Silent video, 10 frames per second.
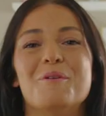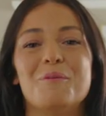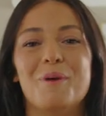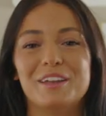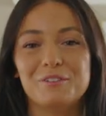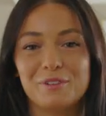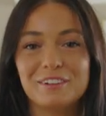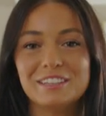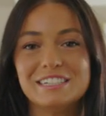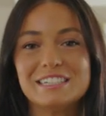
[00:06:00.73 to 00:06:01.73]
While you
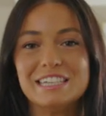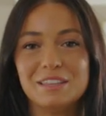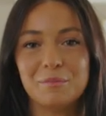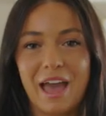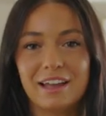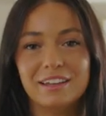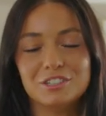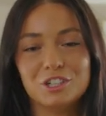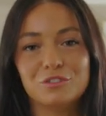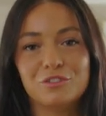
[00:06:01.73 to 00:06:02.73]
rarely see the backing
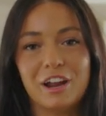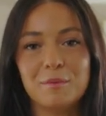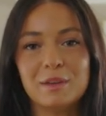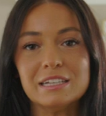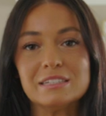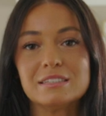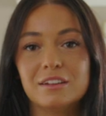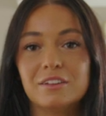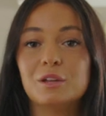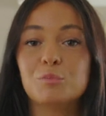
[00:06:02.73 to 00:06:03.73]
to your frame, it is
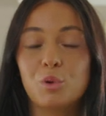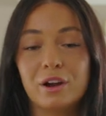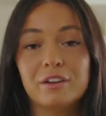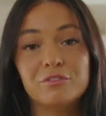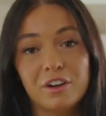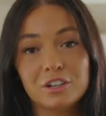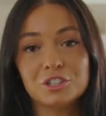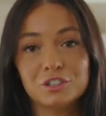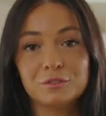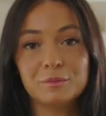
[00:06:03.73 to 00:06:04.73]
still an important
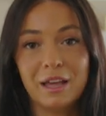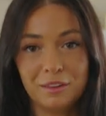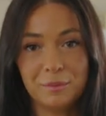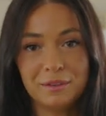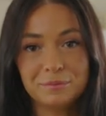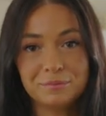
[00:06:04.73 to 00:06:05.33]
functional element.